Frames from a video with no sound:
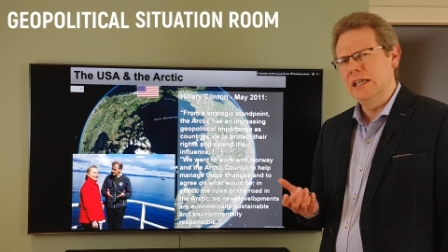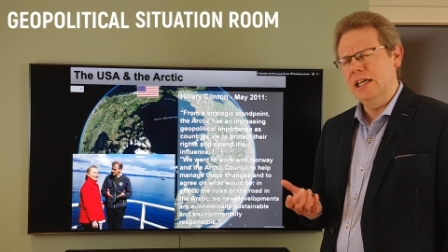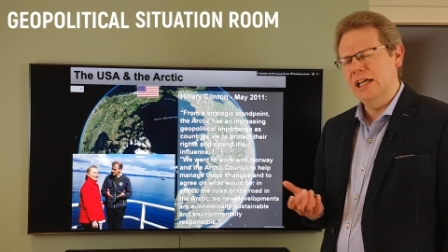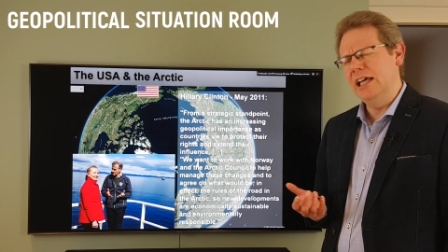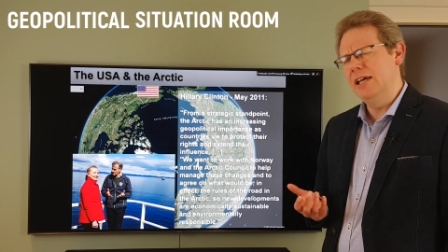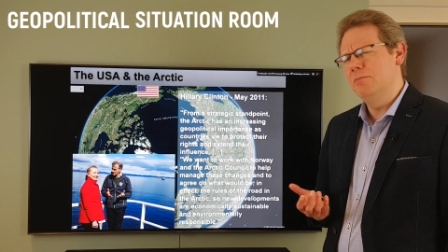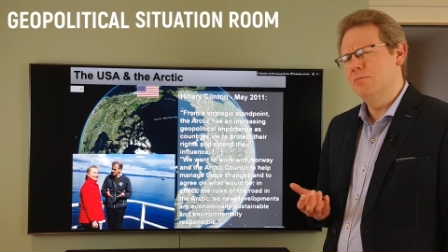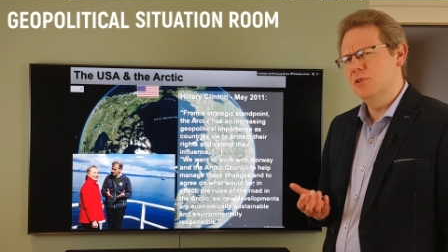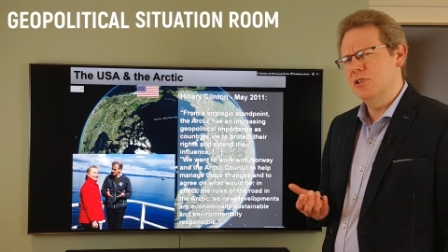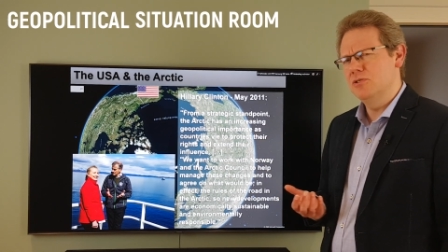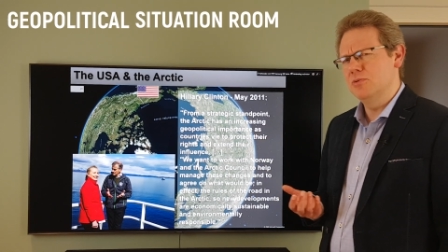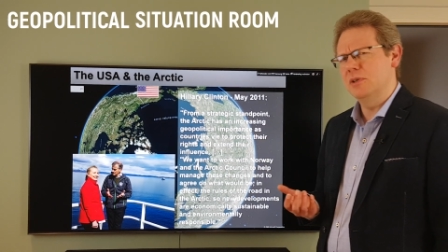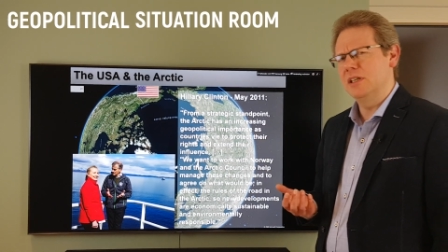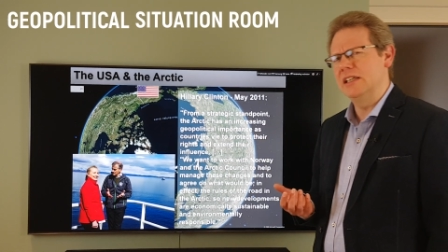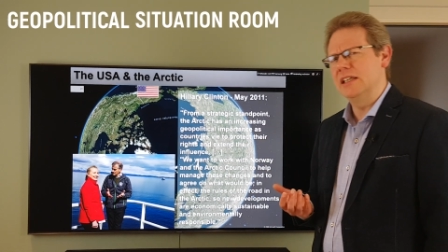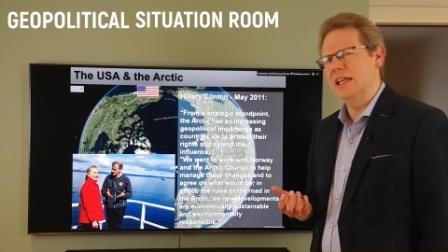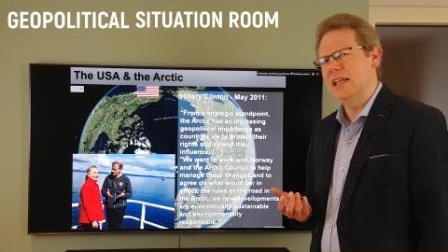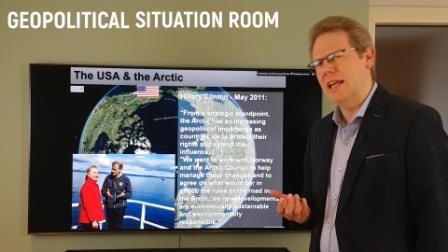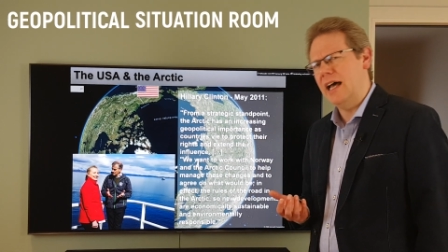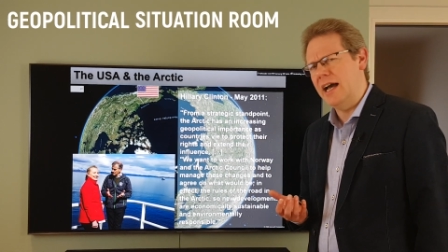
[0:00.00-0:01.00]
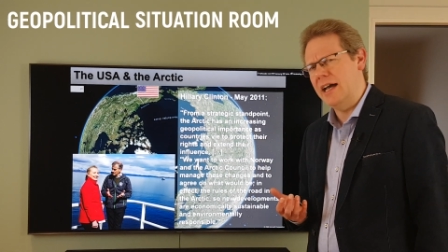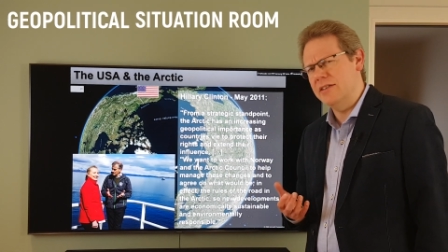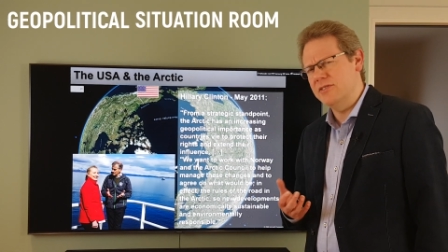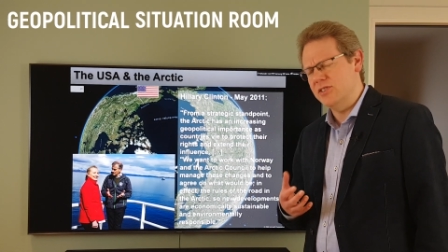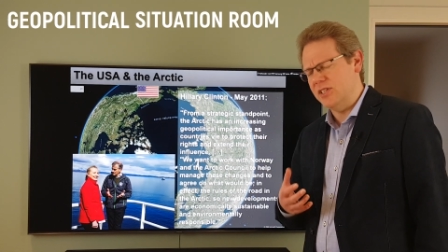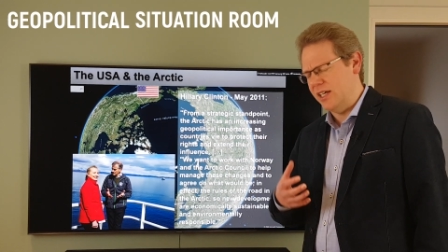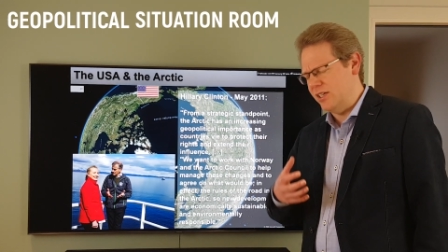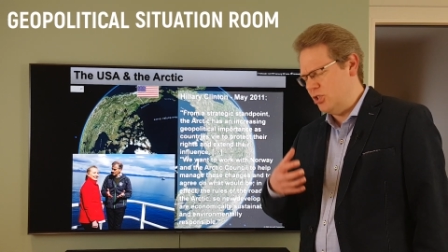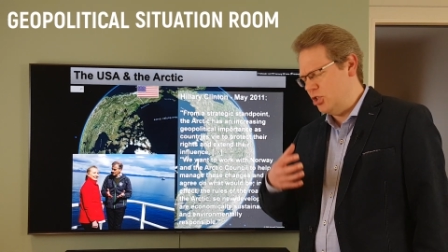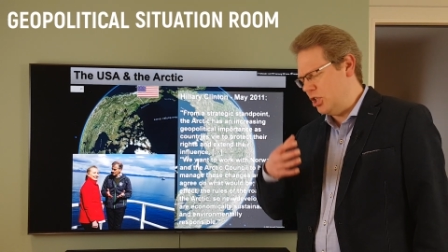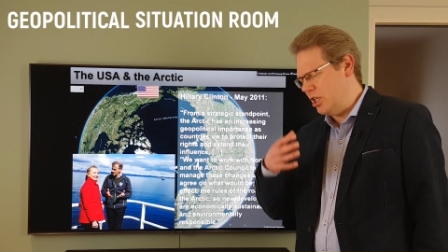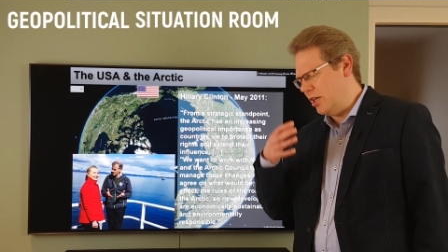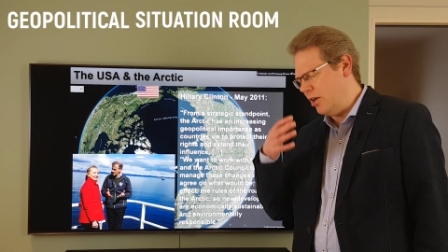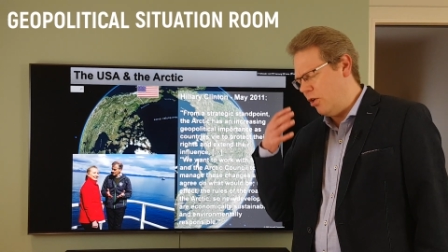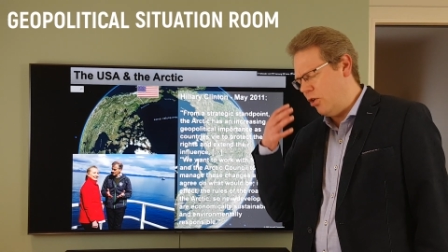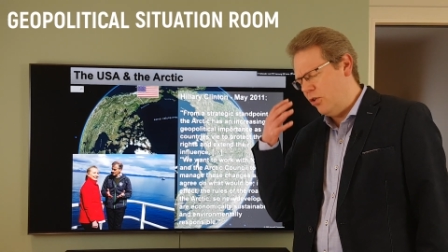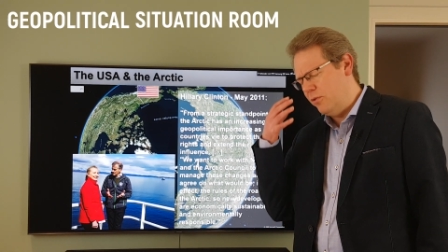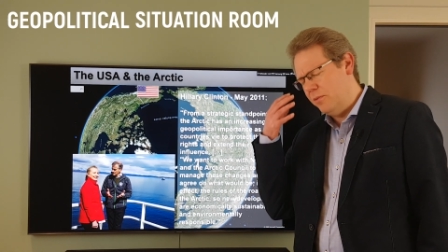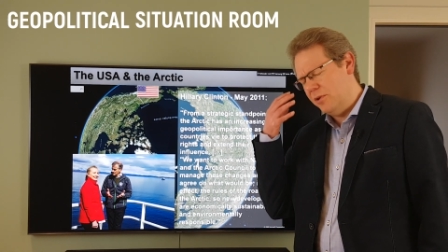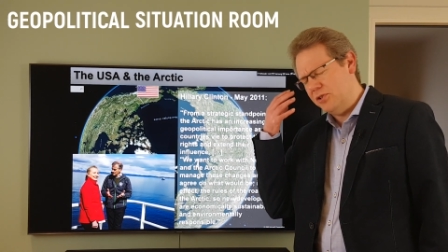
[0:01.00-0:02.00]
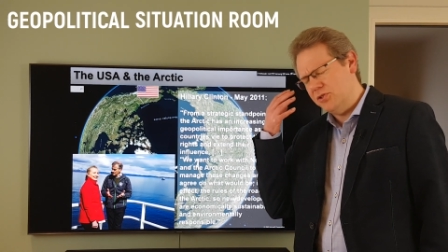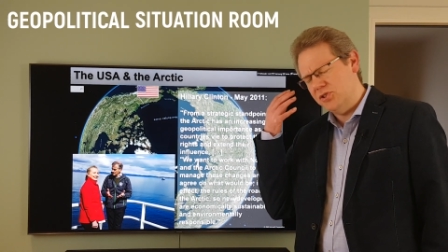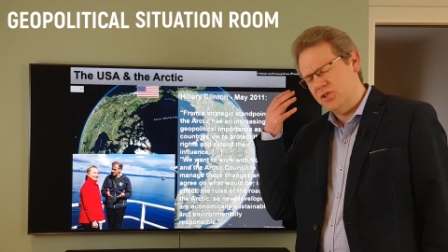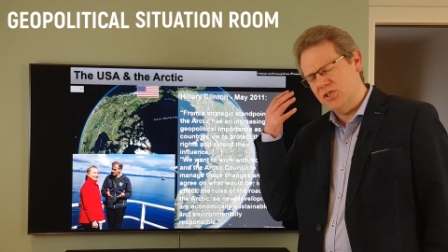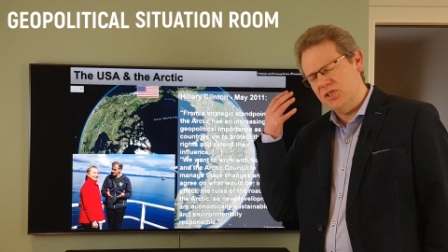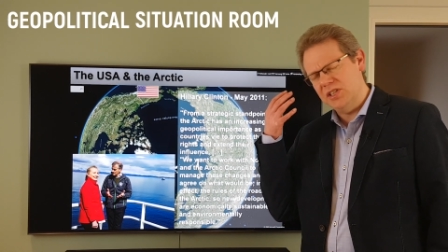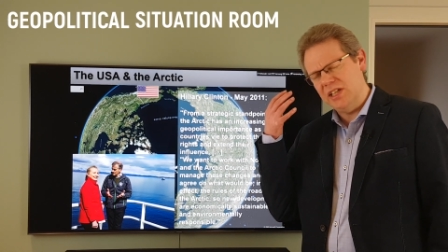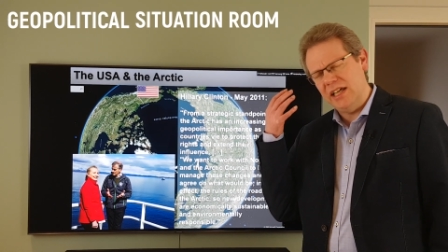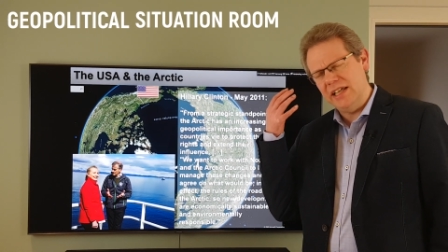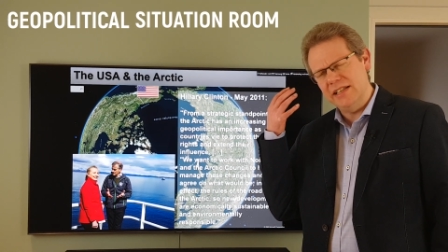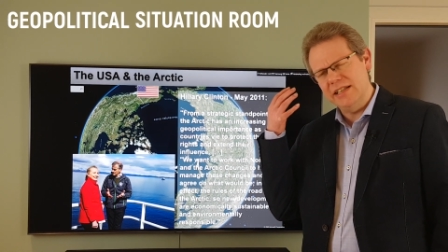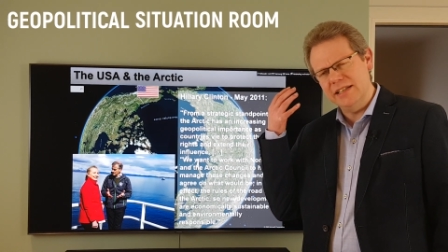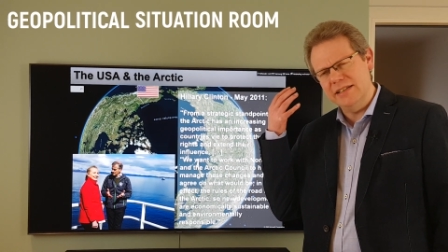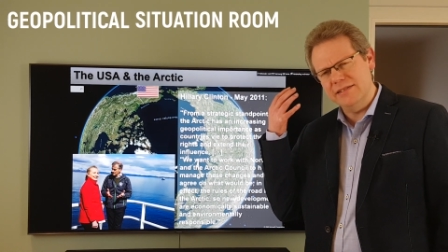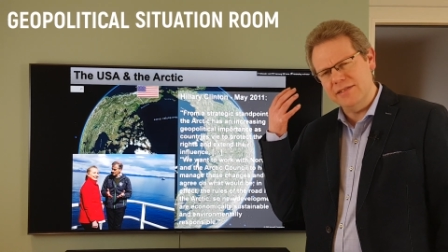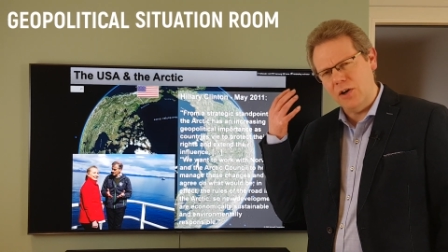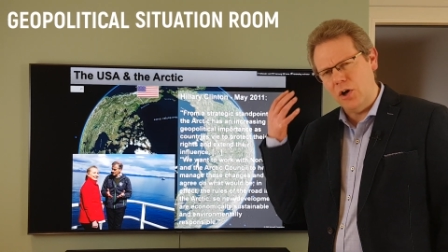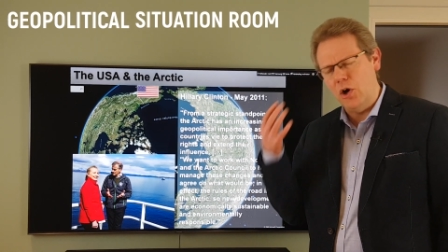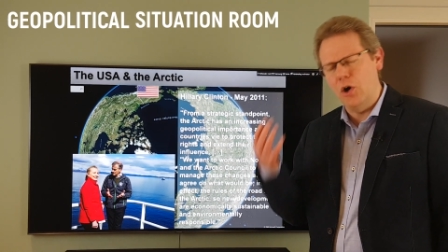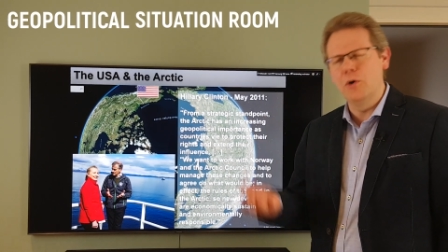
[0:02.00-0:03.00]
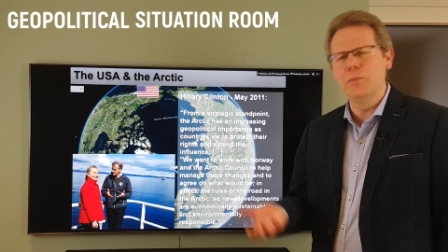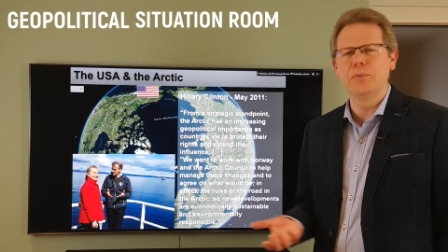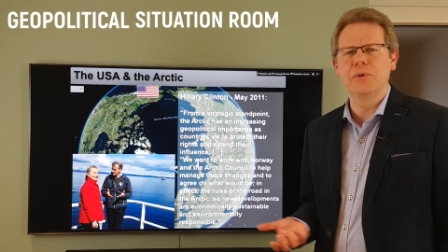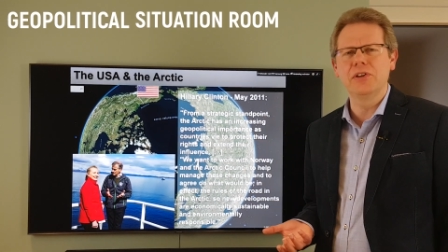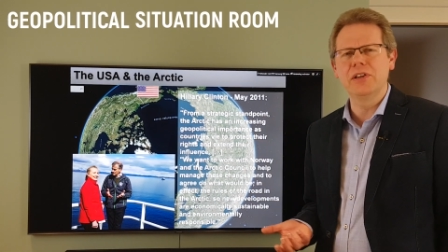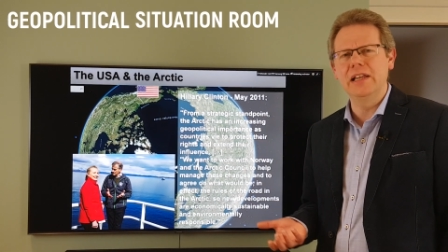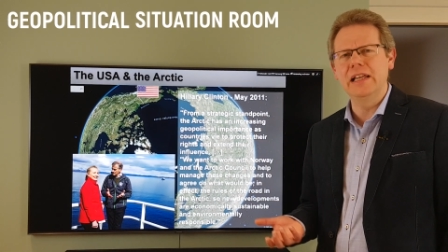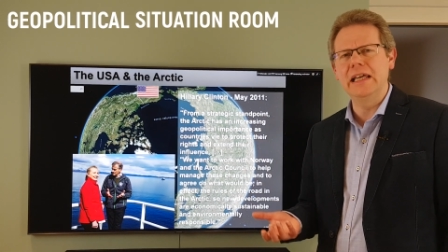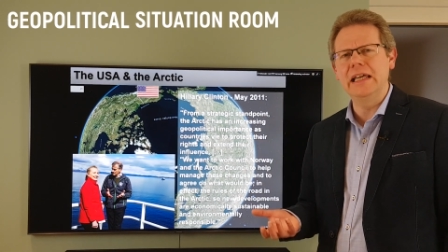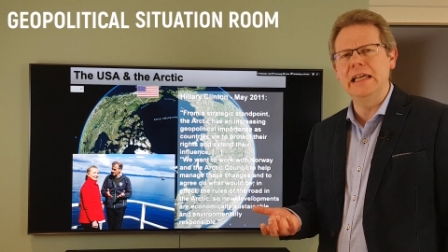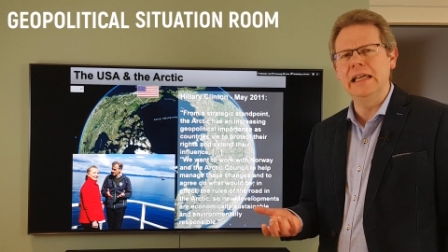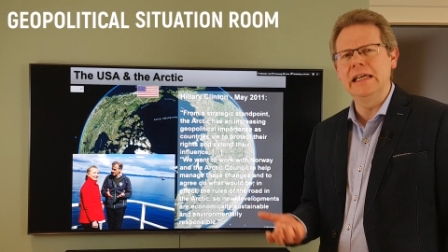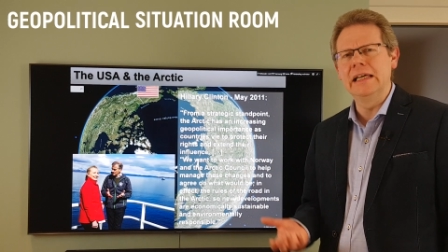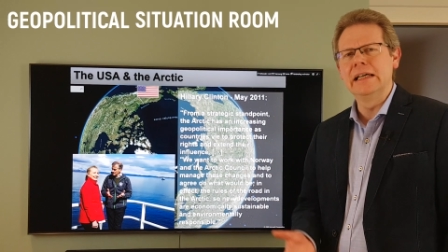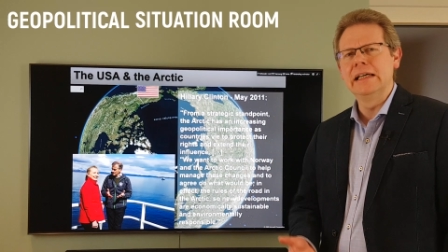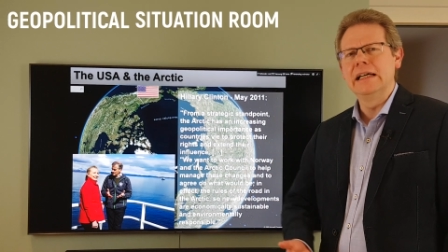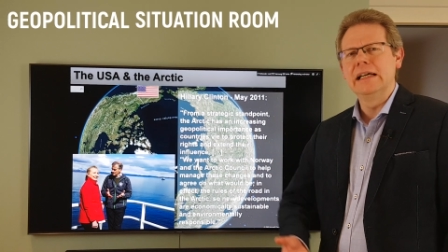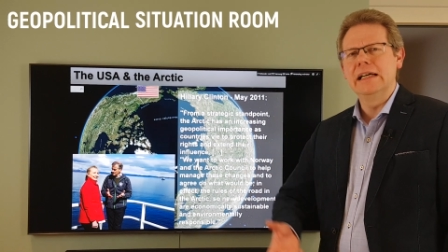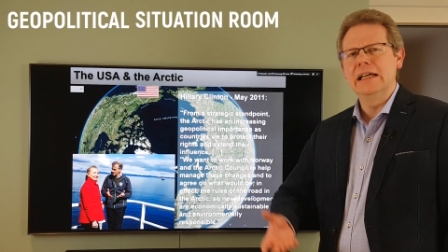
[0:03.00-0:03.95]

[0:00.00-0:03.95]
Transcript: in between the lines, and she almost said it openly,